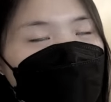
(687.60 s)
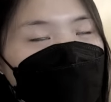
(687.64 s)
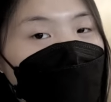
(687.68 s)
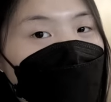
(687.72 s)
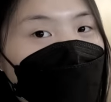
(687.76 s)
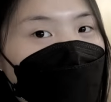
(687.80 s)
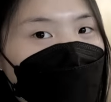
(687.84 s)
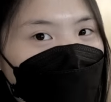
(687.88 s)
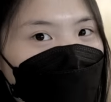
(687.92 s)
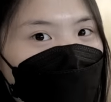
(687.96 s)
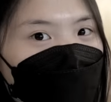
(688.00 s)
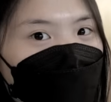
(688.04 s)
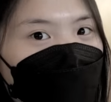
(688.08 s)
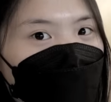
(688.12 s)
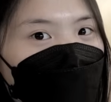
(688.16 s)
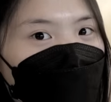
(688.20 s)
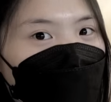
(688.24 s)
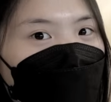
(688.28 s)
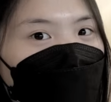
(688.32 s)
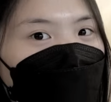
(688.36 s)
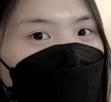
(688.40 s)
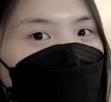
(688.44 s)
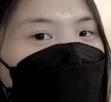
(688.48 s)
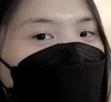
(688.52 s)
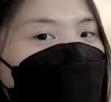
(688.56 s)

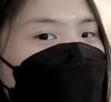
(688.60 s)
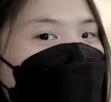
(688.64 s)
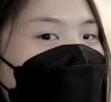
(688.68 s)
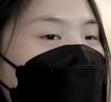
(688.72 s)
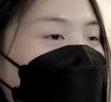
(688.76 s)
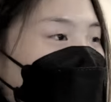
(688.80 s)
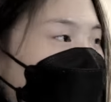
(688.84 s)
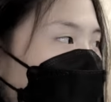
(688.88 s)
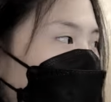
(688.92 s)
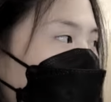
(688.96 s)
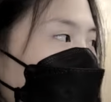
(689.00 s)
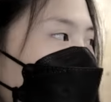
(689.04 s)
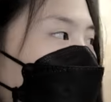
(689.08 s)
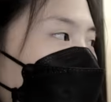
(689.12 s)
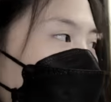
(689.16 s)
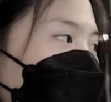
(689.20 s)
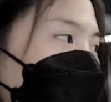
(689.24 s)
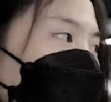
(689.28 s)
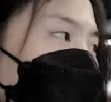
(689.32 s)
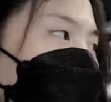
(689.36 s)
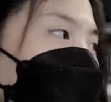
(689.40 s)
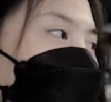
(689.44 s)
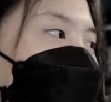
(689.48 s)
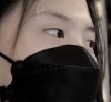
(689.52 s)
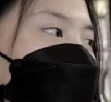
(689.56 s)
Yes, and also they
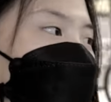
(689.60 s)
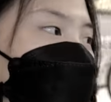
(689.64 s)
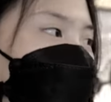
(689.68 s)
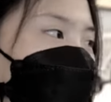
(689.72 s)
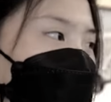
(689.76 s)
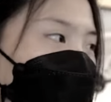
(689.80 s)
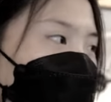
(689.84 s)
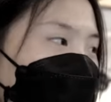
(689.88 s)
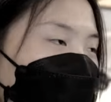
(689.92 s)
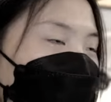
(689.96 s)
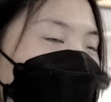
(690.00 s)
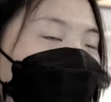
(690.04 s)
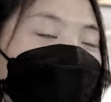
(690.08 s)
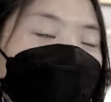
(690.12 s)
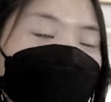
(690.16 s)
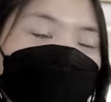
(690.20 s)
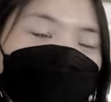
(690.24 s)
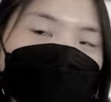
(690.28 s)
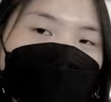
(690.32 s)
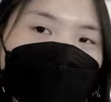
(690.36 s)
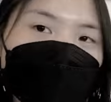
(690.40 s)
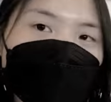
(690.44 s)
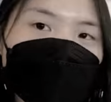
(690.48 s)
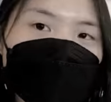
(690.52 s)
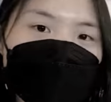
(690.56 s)
have
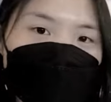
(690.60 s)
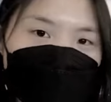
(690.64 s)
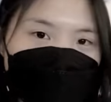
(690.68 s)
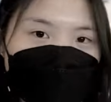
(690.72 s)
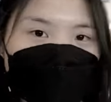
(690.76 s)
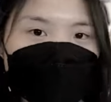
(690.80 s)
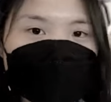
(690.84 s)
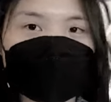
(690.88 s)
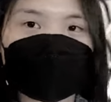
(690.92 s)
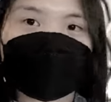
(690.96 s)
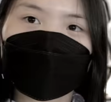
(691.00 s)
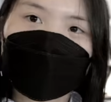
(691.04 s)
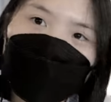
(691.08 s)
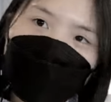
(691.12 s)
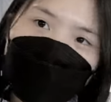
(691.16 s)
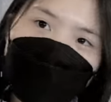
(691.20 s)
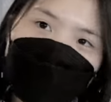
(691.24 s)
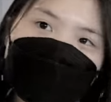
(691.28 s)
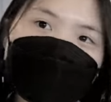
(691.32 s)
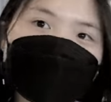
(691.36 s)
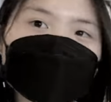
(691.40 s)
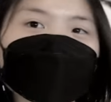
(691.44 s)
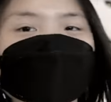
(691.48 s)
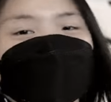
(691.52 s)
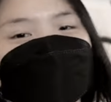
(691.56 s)
UV protection
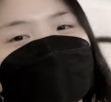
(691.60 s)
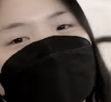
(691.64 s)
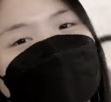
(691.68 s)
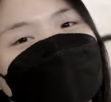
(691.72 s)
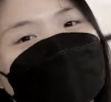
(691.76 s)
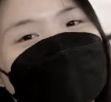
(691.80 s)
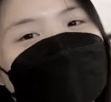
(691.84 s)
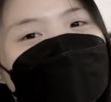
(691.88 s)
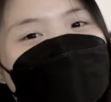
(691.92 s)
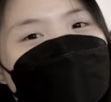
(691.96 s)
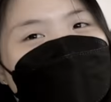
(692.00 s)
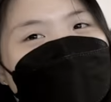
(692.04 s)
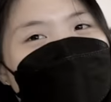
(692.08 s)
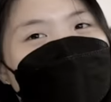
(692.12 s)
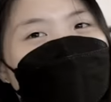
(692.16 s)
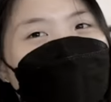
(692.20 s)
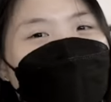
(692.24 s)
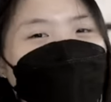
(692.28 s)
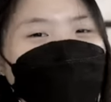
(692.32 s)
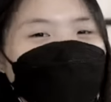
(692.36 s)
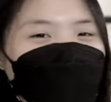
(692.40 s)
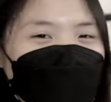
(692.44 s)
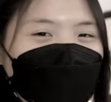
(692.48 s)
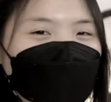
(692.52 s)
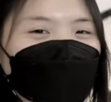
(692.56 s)
on their jerseys
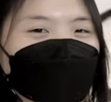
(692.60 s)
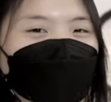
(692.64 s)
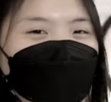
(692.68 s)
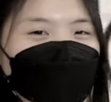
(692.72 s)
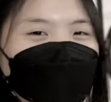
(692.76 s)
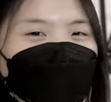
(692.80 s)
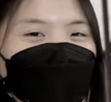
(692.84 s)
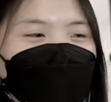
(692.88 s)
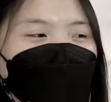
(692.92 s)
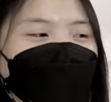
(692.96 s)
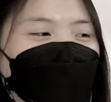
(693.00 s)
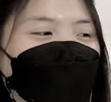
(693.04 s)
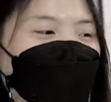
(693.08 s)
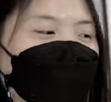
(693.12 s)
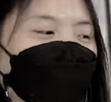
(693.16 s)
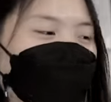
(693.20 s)
for Petla.